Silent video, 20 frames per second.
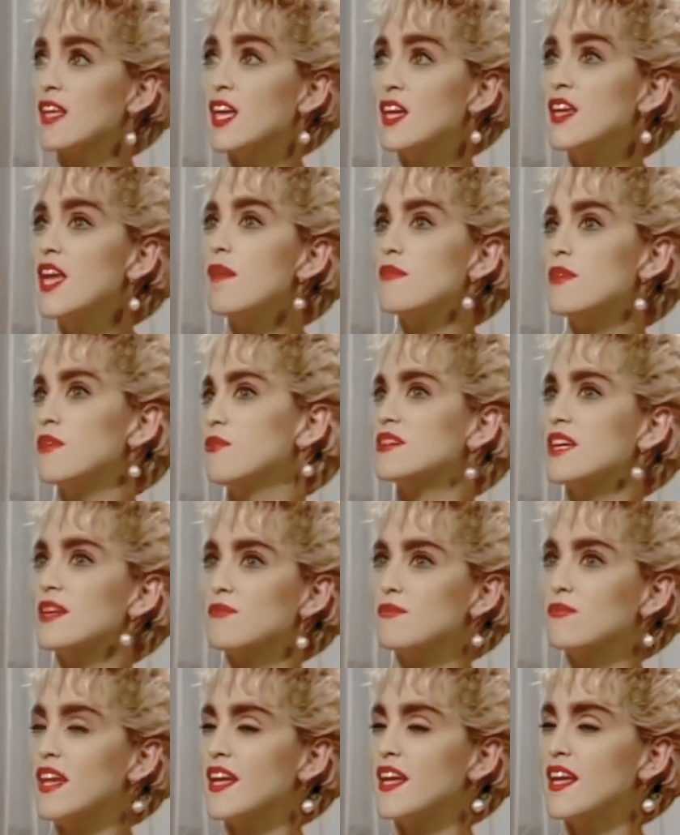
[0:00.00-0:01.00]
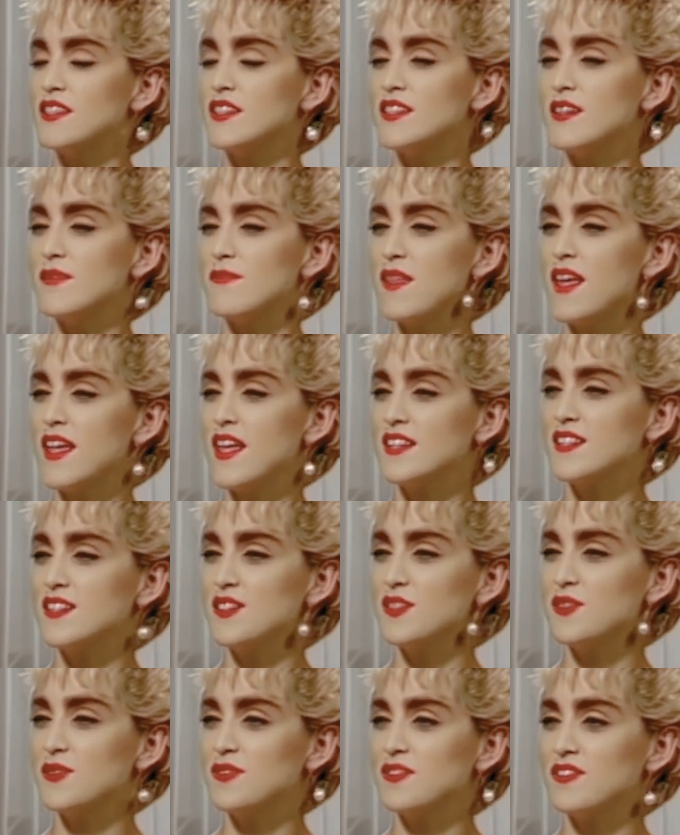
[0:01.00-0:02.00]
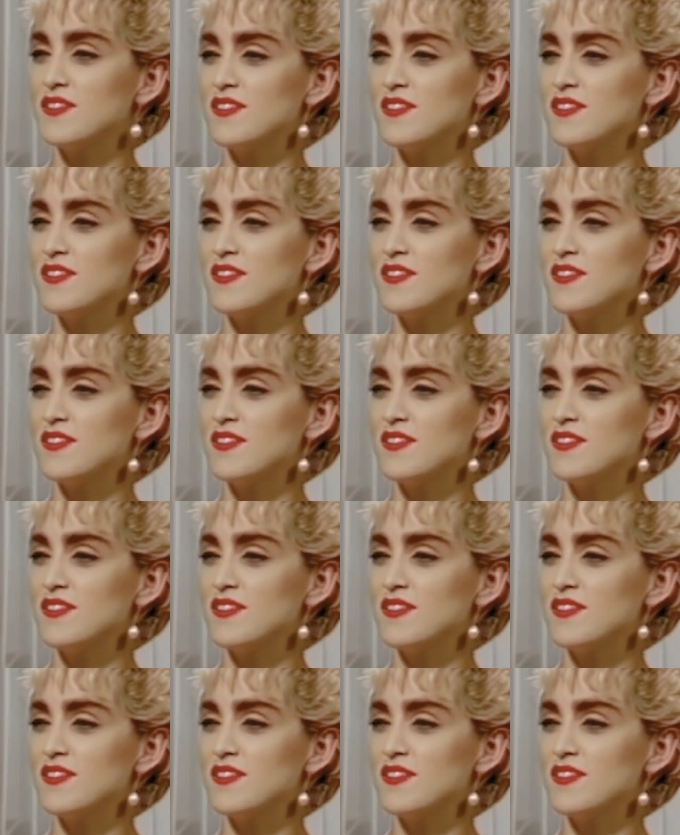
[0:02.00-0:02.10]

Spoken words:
Is it like playing dress-up a little bit?